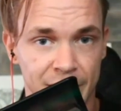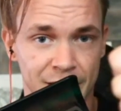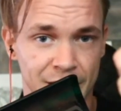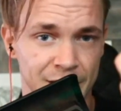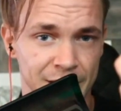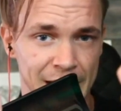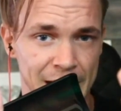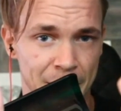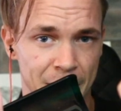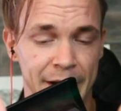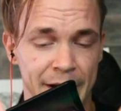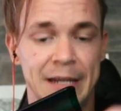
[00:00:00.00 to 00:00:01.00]
game
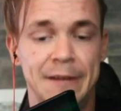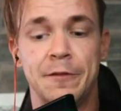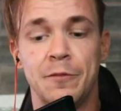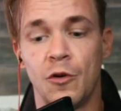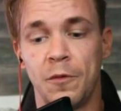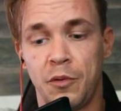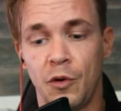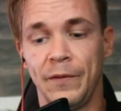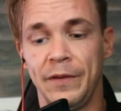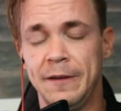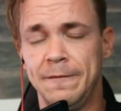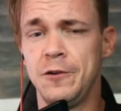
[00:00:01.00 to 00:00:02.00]
on. And even more
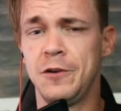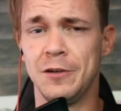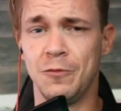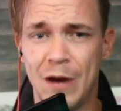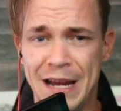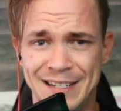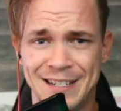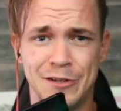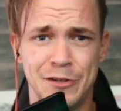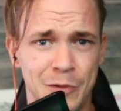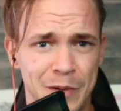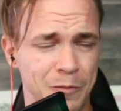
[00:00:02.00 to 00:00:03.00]
importantly, if you can wait to
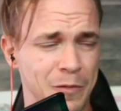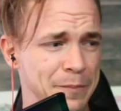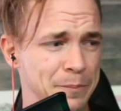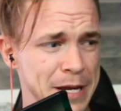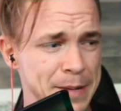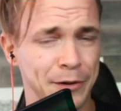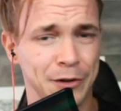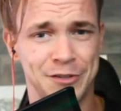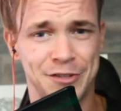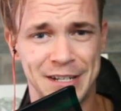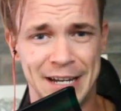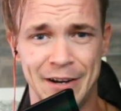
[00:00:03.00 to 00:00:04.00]
do it when people are
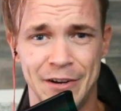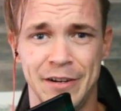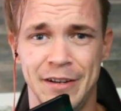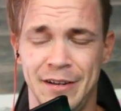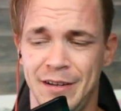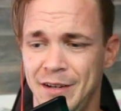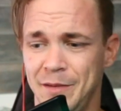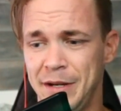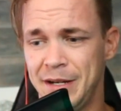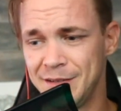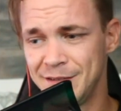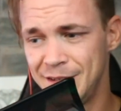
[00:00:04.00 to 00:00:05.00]
scared
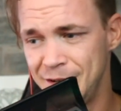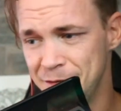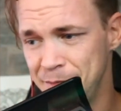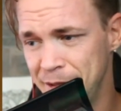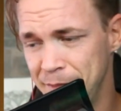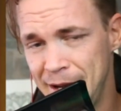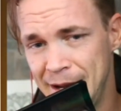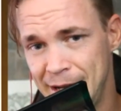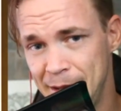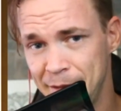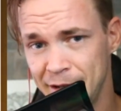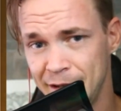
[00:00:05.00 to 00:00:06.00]
because there's been a
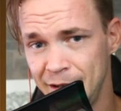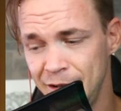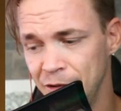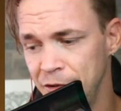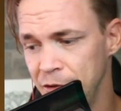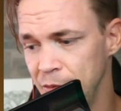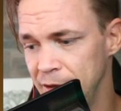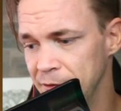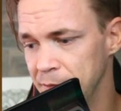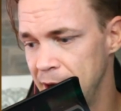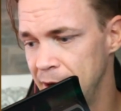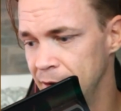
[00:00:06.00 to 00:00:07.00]
pandemic, you'll do even
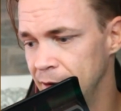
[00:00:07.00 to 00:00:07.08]
better.